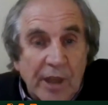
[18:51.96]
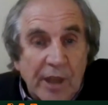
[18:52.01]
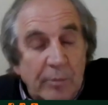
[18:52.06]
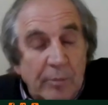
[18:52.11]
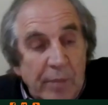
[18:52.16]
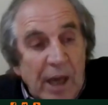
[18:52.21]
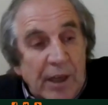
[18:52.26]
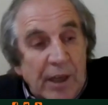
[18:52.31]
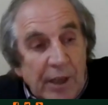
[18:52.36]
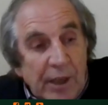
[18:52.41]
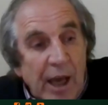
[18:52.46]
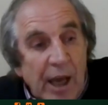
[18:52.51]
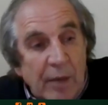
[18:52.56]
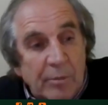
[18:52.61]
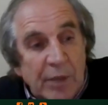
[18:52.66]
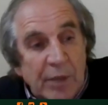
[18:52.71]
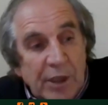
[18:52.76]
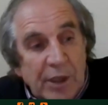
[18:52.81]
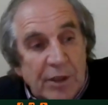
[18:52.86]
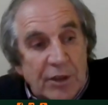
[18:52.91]

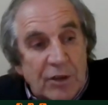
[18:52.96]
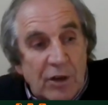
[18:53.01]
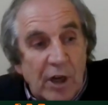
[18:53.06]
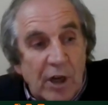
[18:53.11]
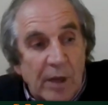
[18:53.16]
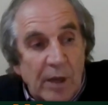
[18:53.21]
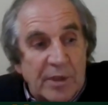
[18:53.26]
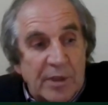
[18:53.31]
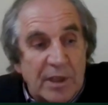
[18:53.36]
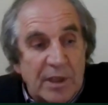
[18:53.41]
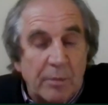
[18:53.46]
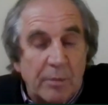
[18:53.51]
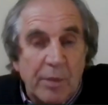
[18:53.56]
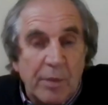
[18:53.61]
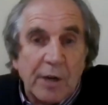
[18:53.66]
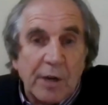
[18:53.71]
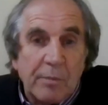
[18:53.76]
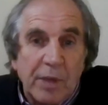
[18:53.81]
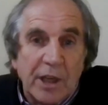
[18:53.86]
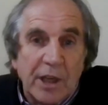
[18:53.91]
can be described as the
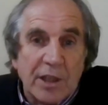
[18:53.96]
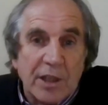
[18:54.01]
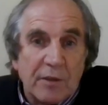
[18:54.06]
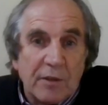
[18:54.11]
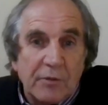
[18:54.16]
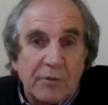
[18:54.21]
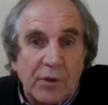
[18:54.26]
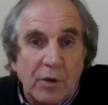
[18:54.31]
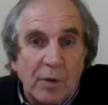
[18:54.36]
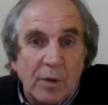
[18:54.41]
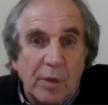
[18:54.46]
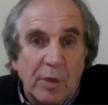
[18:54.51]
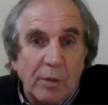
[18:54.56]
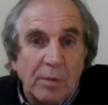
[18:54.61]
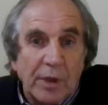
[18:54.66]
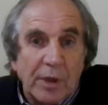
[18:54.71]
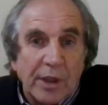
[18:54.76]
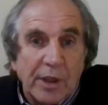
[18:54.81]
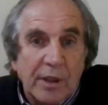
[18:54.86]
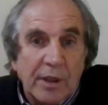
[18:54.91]
birthplace of the
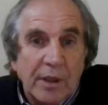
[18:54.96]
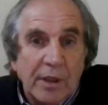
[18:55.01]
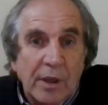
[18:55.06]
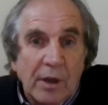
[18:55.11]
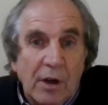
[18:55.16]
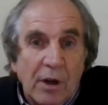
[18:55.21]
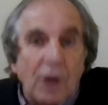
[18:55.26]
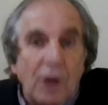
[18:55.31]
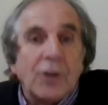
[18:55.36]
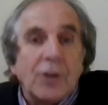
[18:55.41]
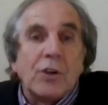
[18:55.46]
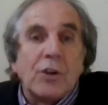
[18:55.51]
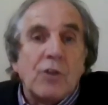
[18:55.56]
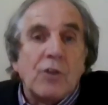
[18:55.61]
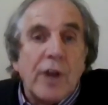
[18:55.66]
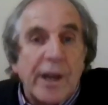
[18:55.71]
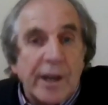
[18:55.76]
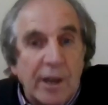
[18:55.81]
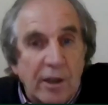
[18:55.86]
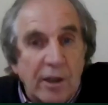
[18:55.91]
Republic, or the
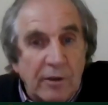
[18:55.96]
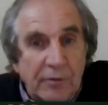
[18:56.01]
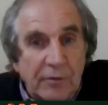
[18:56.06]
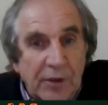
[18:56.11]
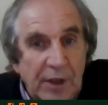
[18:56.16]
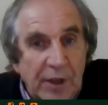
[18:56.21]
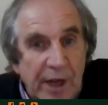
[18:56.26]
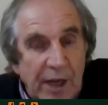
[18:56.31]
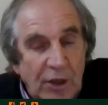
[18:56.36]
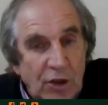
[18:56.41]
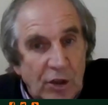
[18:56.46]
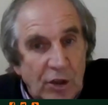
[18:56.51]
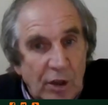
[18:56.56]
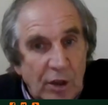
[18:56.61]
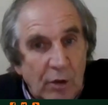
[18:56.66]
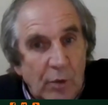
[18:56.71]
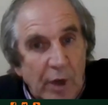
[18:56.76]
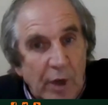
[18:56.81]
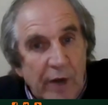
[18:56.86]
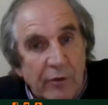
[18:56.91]
cradle of the nation,
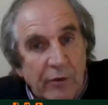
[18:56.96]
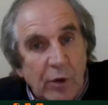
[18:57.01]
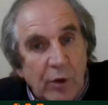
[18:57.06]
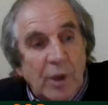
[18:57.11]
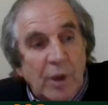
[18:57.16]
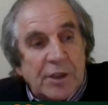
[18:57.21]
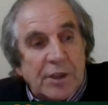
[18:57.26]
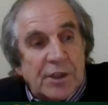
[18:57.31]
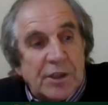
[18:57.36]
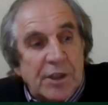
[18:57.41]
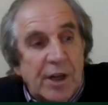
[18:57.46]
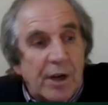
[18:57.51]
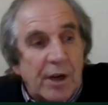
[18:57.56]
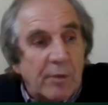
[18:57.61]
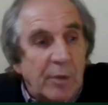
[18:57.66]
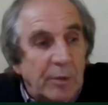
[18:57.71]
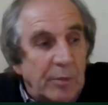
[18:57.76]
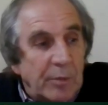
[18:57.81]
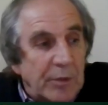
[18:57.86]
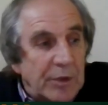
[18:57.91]
or whatever you want to
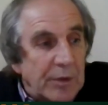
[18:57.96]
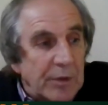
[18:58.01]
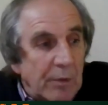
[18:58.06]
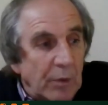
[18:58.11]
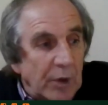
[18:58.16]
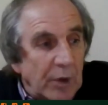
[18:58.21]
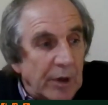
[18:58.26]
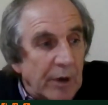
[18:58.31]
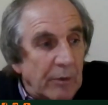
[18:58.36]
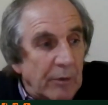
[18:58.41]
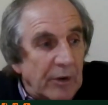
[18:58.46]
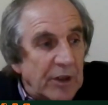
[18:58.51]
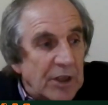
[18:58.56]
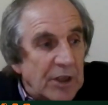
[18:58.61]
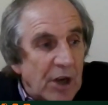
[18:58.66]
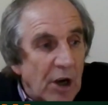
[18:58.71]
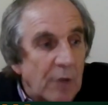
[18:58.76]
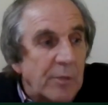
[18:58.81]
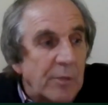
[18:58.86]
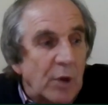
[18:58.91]
term it, whatever
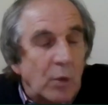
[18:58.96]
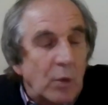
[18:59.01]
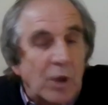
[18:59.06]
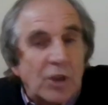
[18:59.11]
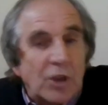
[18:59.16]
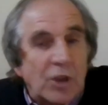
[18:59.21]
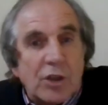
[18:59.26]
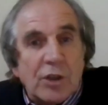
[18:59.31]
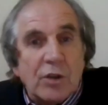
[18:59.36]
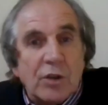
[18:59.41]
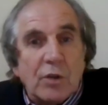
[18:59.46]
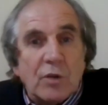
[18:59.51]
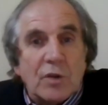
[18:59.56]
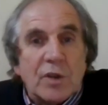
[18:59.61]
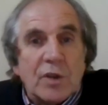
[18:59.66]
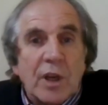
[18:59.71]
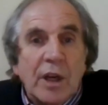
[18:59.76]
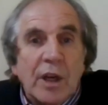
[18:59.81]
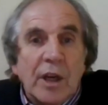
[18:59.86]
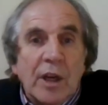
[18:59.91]
term you wish to
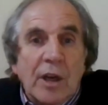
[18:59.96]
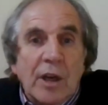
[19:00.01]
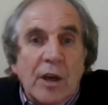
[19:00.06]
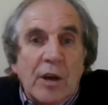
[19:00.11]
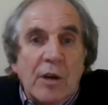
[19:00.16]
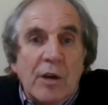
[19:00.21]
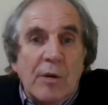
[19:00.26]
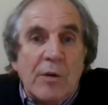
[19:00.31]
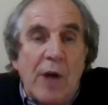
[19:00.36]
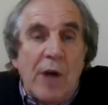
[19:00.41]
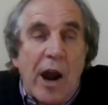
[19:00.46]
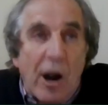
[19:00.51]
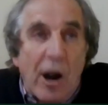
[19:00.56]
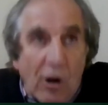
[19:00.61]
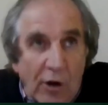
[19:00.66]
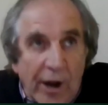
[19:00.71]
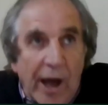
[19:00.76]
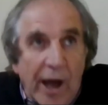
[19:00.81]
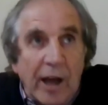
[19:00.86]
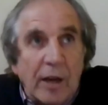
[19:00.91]
use,
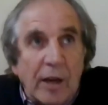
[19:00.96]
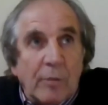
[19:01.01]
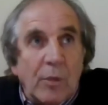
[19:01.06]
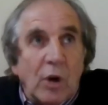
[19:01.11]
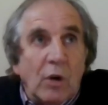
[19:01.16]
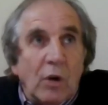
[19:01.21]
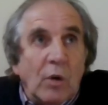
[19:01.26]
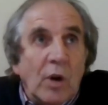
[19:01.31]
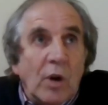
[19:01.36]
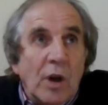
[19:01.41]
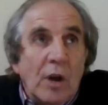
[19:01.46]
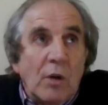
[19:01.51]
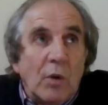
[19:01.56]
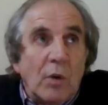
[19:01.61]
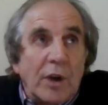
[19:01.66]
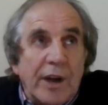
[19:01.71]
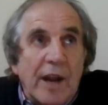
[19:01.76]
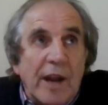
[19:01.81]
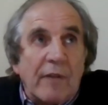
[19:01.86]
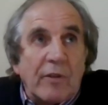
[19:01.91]
our Alamo,
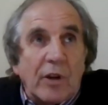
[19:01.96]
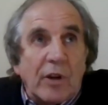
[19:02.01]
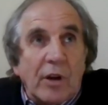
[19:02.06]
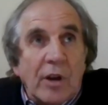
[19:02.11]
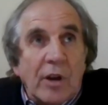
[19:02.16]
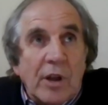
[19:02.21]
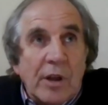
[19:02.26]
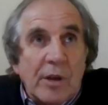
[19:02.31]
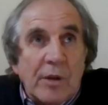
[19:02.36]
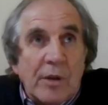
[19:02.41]
whatever.